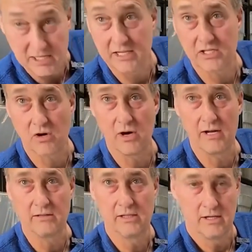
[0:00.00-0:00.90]
this
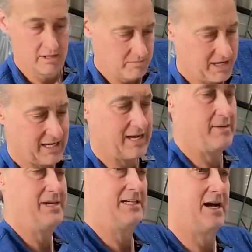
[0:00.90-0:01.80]
coil, meaning how
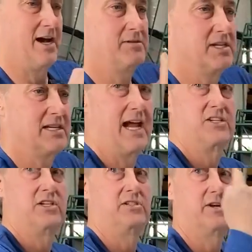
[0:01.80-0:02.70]
many times does it
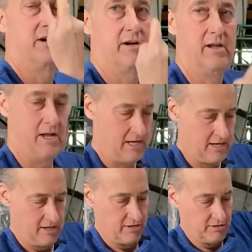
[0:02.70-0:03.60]
actually turn?
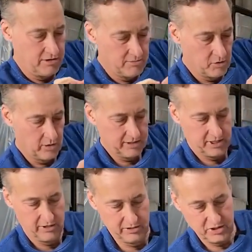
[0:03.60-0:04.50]
The more
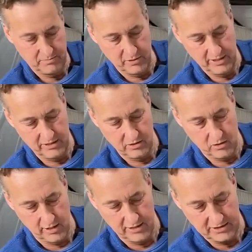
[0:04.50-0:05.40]
turns you put into a
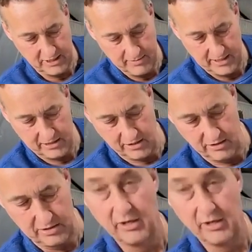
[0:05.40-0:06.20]
coil, see how many turns there are?